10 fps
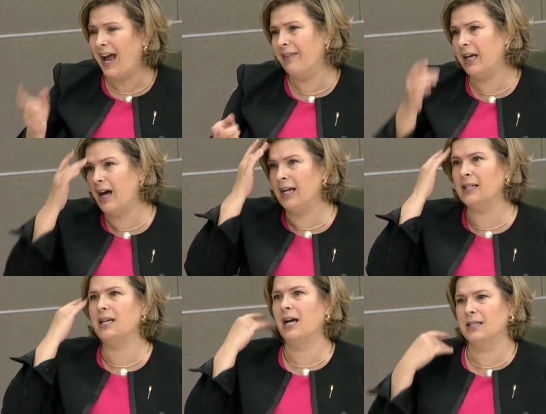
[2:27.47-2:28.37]
And that kind
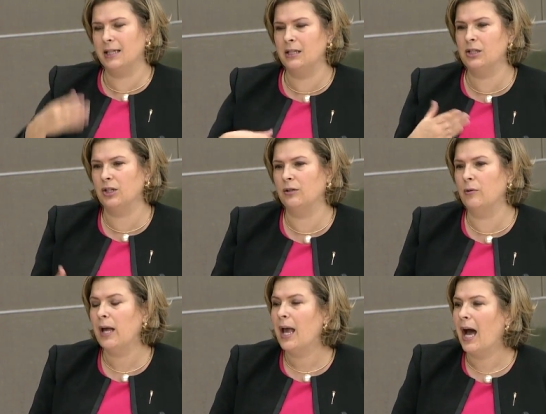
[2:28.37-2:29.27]
of ties
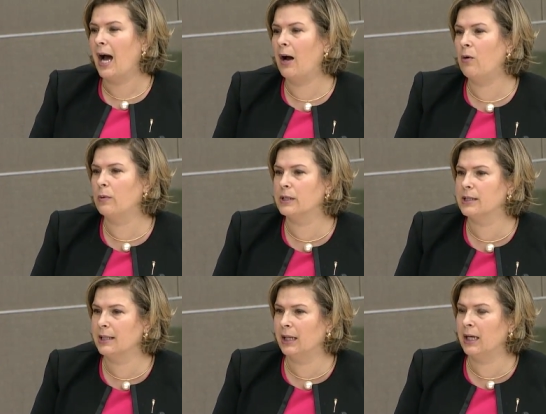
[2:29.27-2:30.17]
into how we're
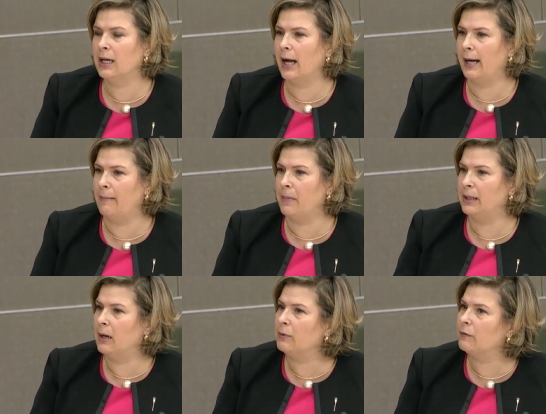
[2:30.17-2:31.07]
seeing um, a
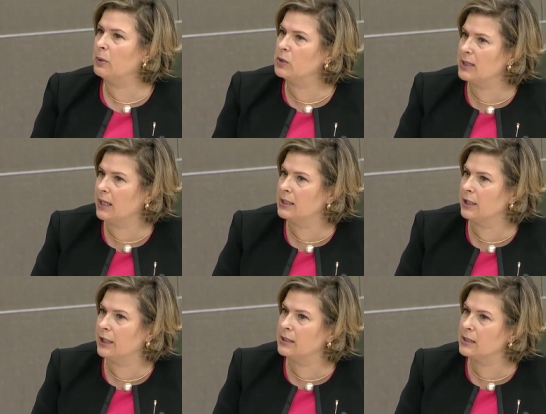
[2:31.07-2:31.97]
number of post
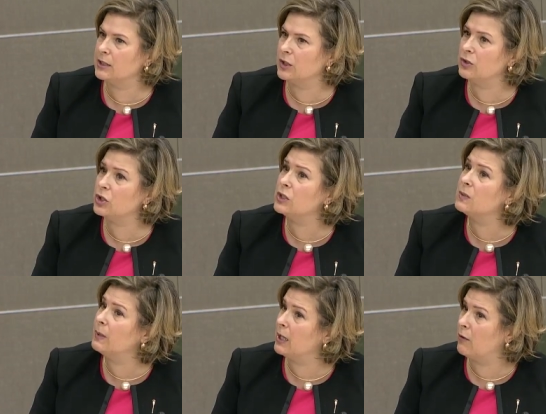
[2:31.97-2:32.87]
secondary
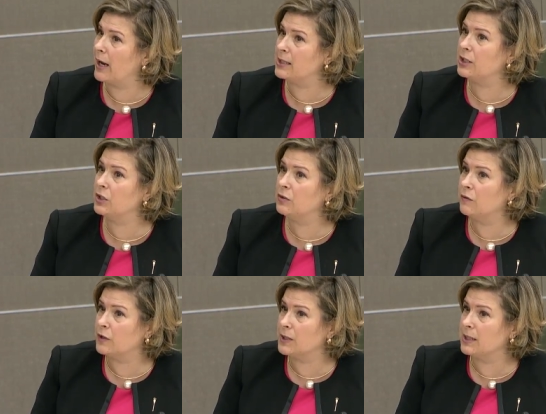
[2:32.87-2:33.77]
institutions being granted
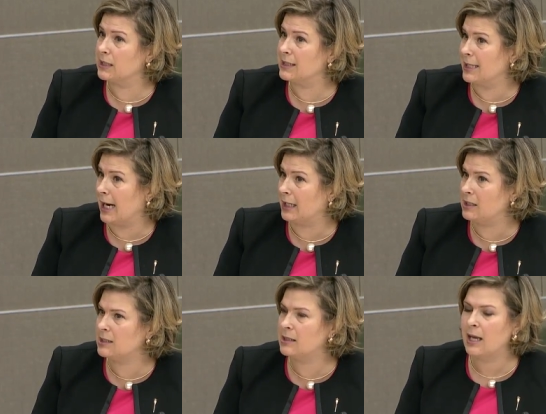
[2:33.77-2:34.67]
university
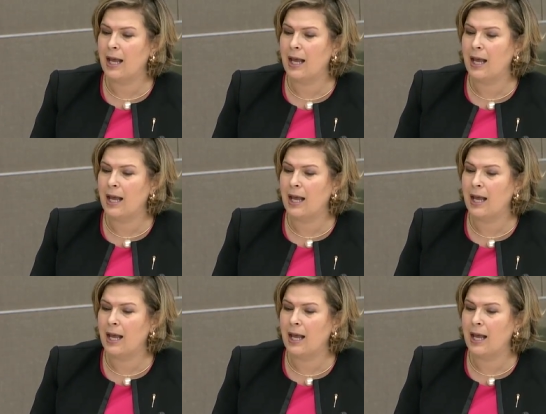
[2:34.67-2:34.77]
status.